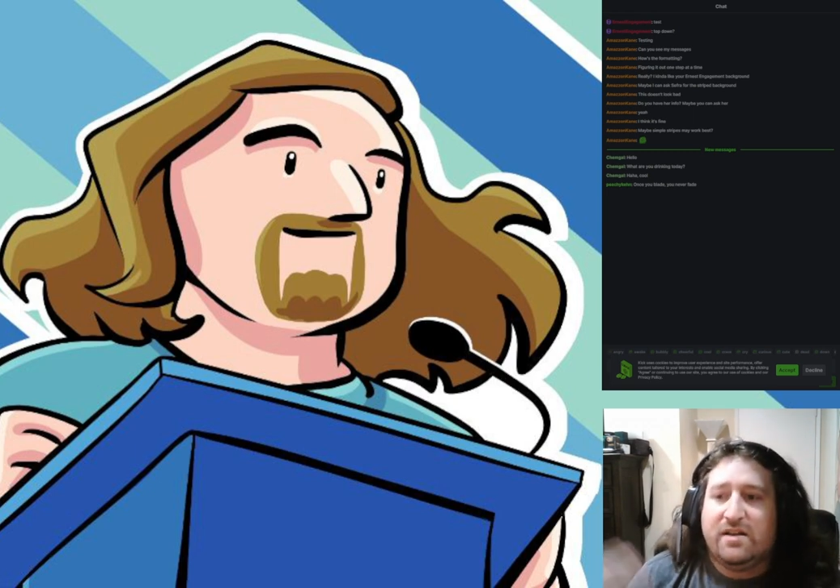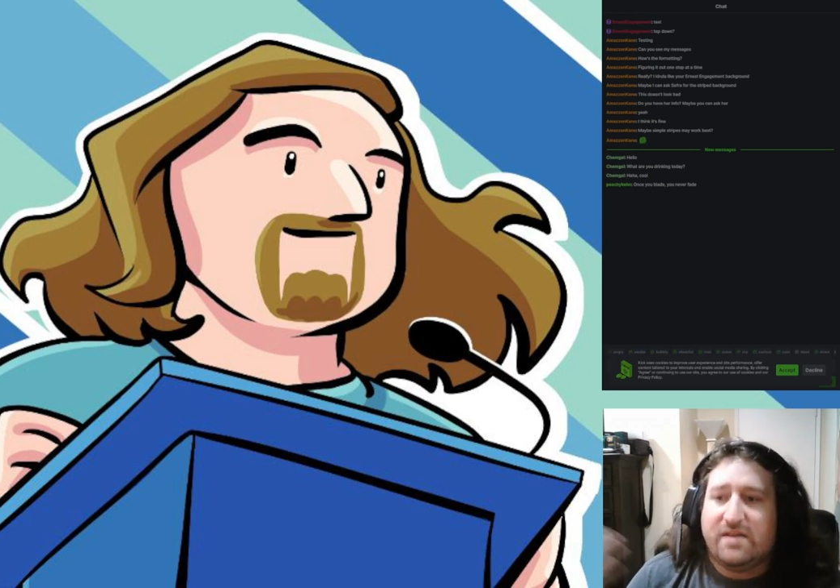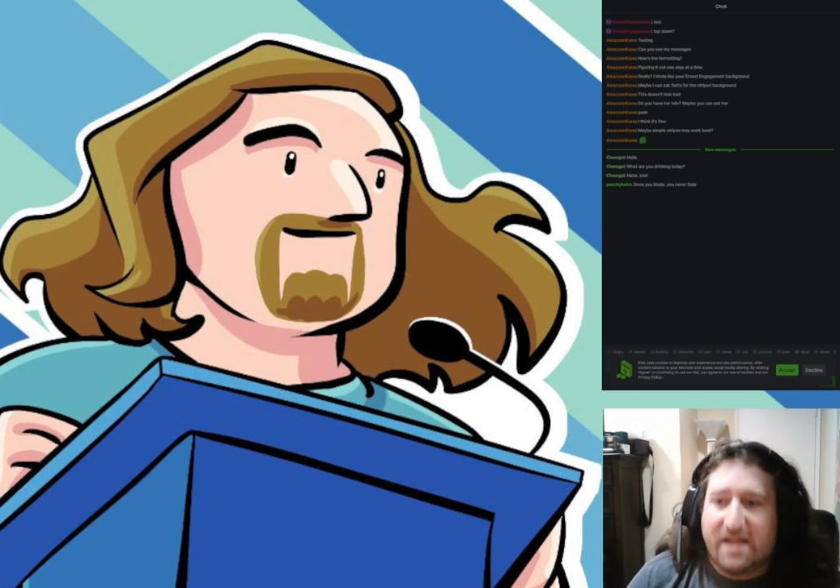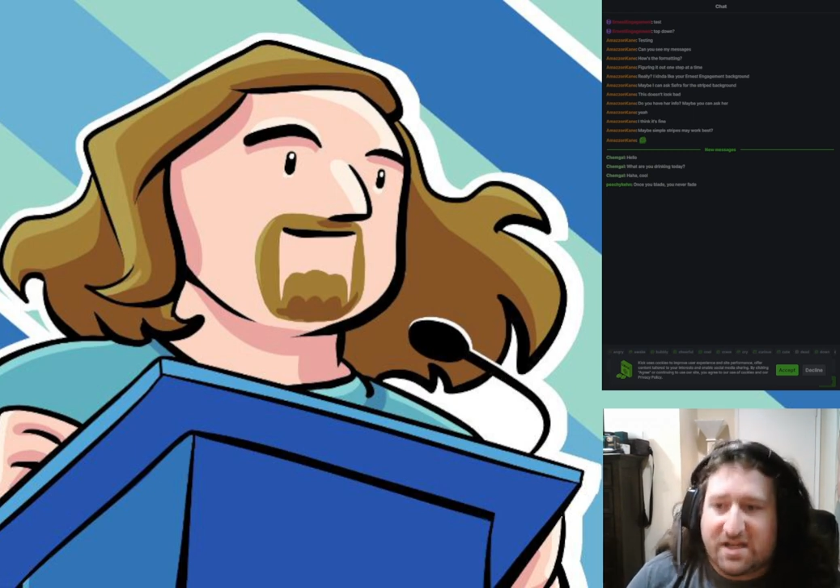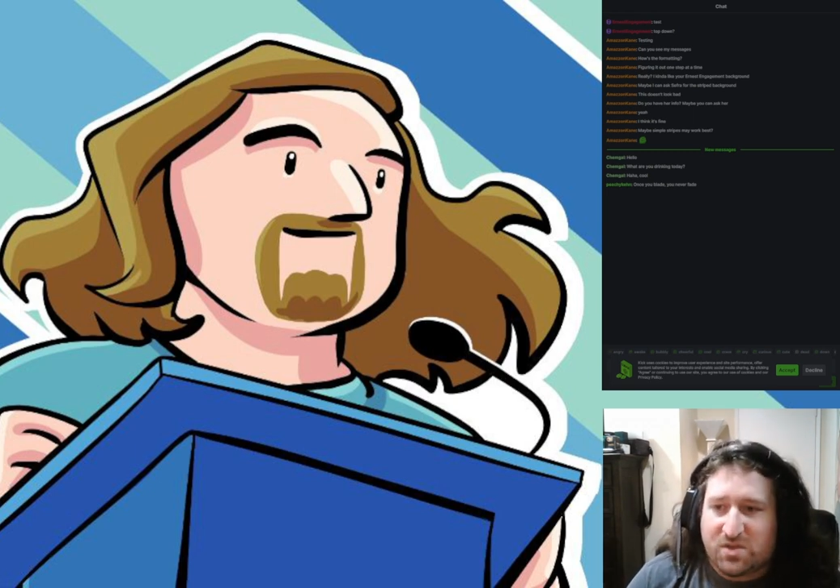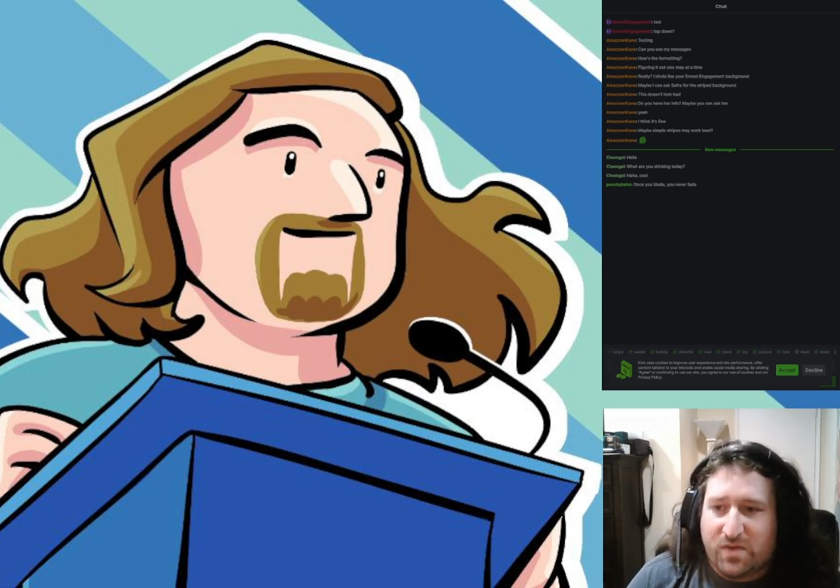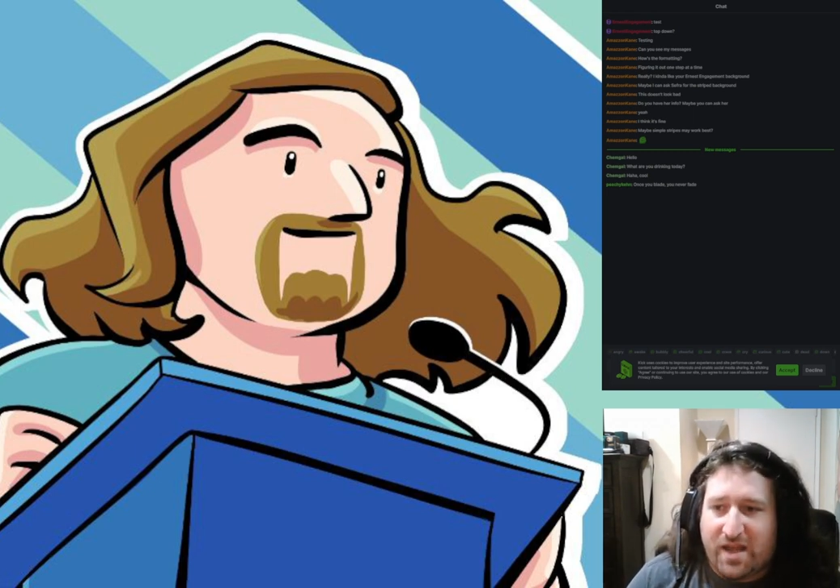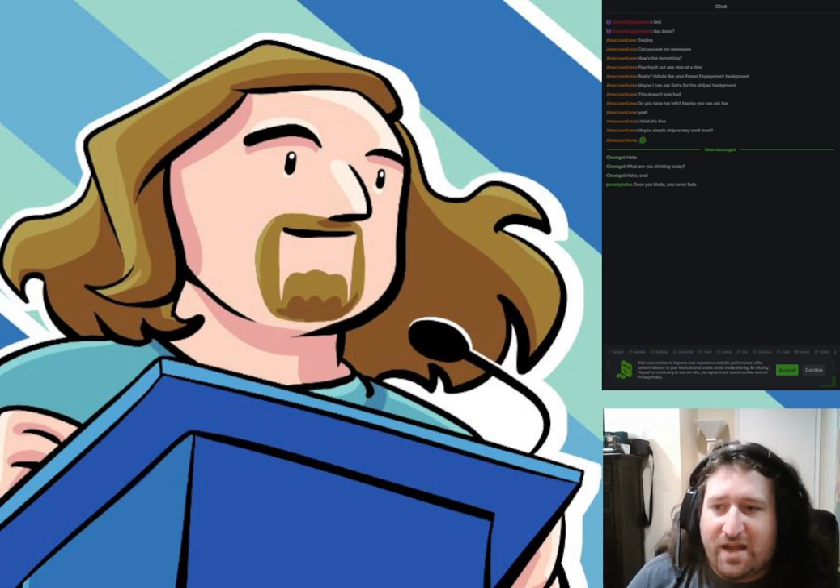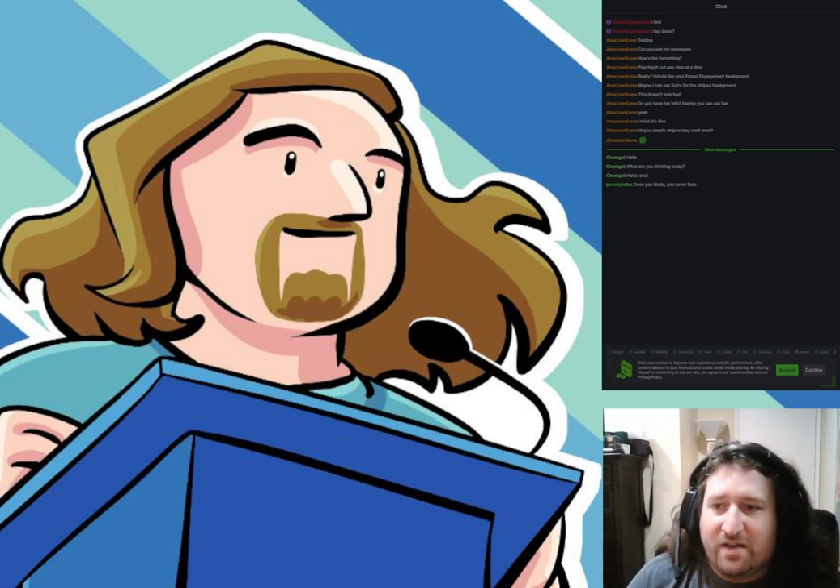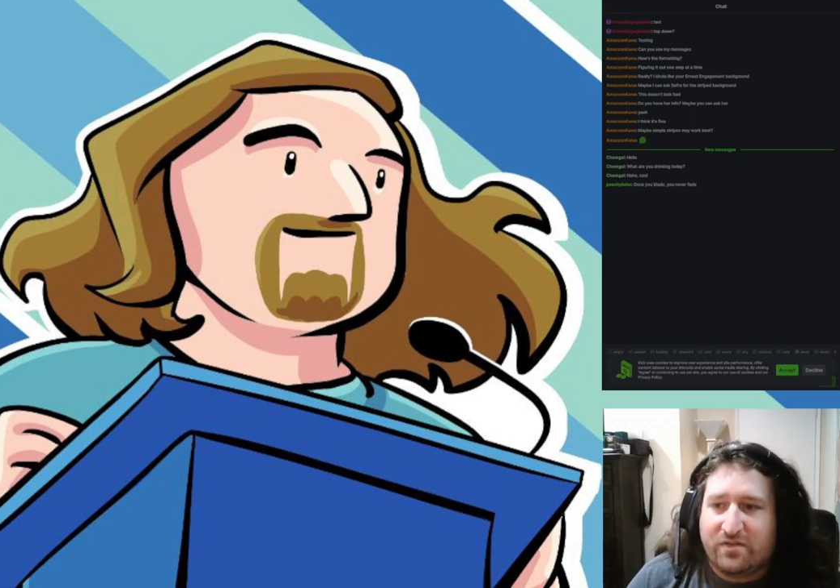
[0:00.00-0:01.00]
Next we
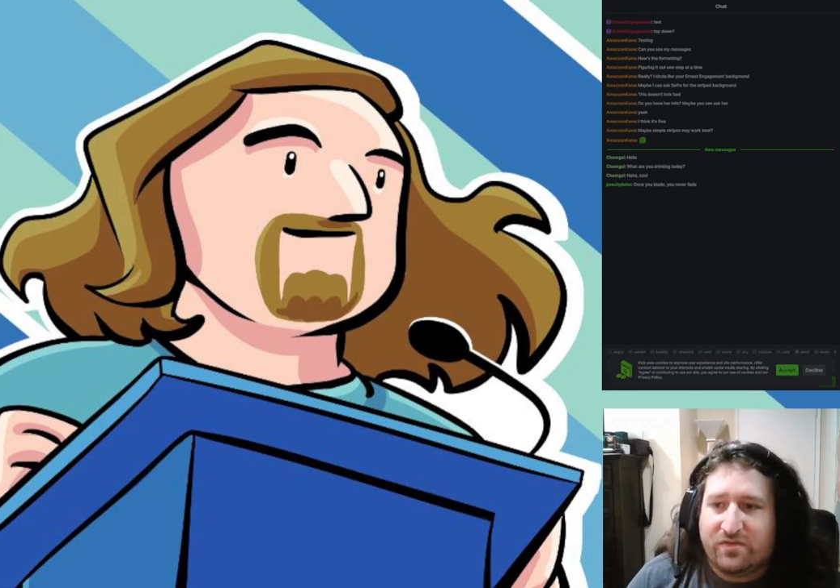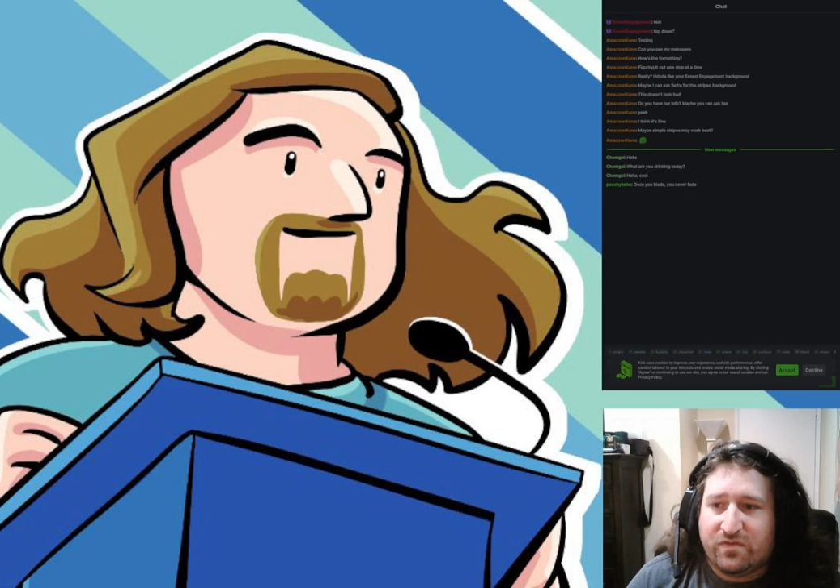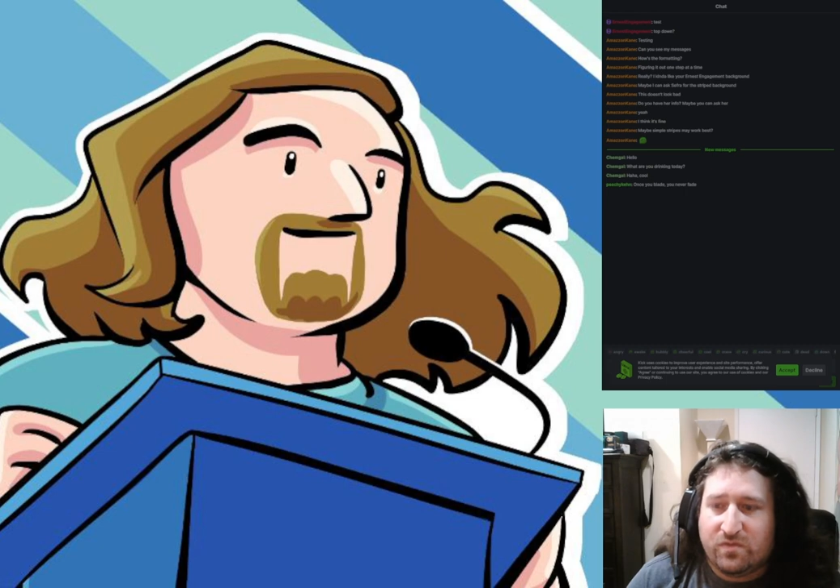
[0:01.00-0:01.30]
have